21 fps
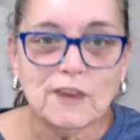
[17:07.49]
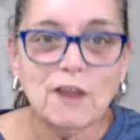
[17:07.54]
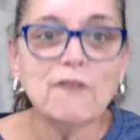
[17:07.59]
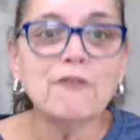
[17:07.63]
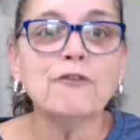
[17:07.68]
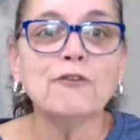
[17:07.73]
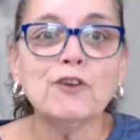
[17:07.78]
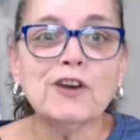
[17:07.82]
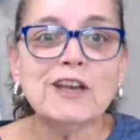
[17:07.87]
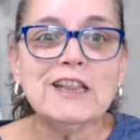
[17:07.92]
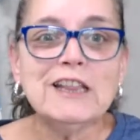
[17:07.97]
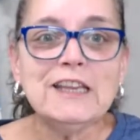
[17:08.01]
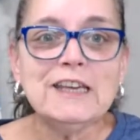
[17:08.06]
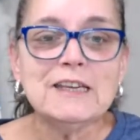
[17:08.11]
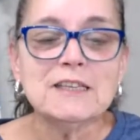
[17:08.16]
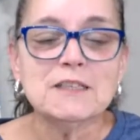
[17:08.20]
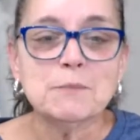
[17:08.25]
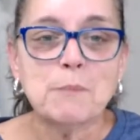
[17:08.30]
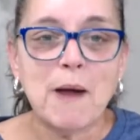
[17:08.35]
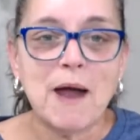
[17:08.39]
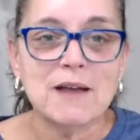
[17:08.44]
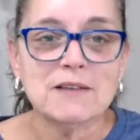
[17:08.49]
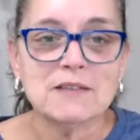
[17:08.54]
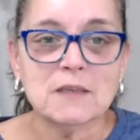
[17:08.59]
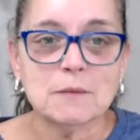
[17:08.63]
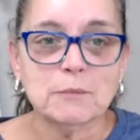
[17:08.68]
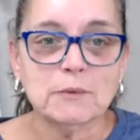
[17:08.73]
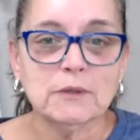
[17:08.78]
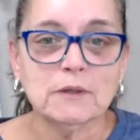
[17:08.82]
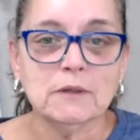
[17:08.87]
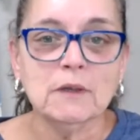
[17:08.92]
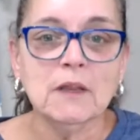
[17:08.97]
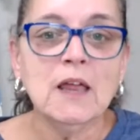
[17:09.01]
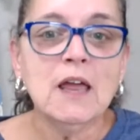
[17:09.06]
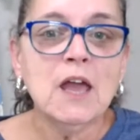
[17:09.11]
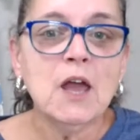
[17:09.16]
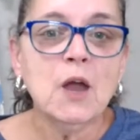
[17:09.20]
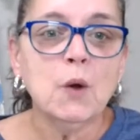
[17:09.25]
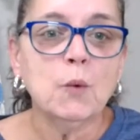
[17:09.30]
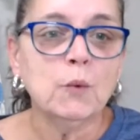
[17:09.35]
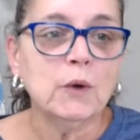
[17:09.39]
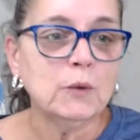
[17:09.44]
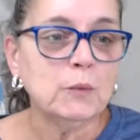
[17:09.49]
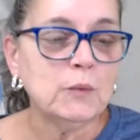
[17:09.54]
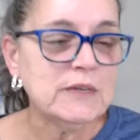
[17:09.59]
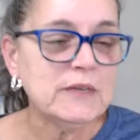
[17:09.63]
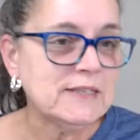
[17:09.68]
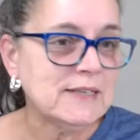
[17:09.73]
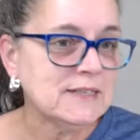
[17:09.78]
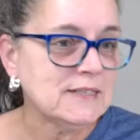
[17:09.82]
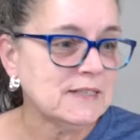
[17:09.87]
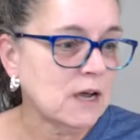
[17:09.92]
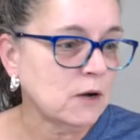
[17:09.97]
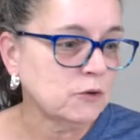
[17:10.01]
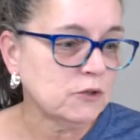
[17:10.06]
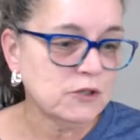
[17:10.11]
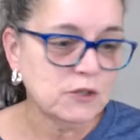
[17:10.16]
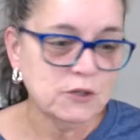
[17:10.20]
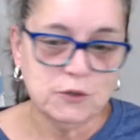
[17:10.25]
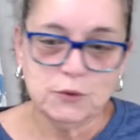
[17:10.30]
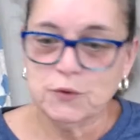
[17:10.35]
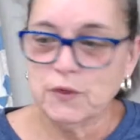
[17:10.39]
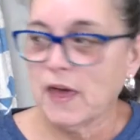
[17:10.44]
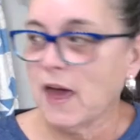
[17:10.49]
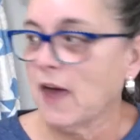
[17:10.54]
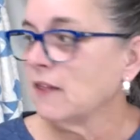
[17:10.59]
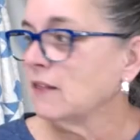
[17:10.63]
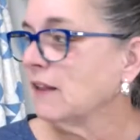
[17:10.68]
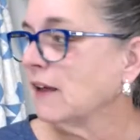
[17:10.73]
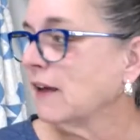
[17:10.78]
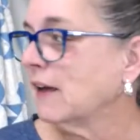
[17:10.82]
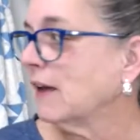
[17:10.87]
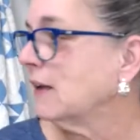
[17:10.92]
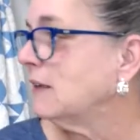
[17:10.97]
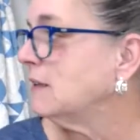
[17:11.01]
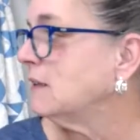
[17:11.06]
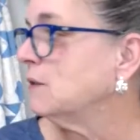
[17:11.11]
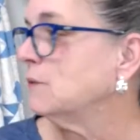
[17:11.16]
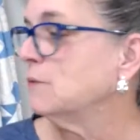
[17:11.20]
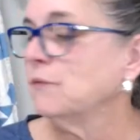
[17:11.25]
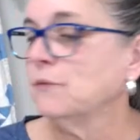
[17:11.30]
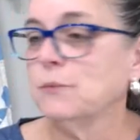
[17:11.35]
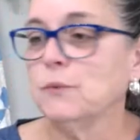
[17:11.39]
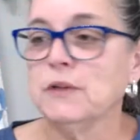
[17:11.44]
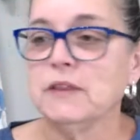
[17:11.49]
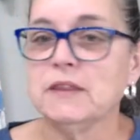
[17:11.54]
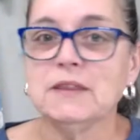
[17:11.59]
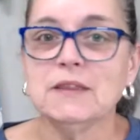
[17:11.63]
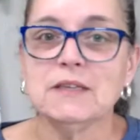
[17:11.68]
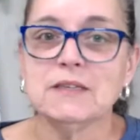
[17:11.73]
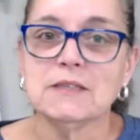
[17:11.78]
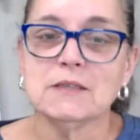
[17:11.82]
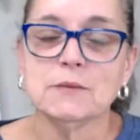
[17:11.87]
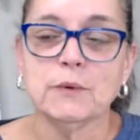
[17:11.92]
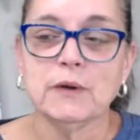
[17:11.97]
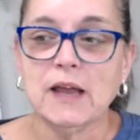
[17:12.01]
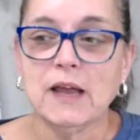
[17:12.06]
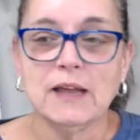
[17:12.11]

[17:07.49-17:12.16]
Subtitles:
freely as possible when we sit down to do that, like I did with this one.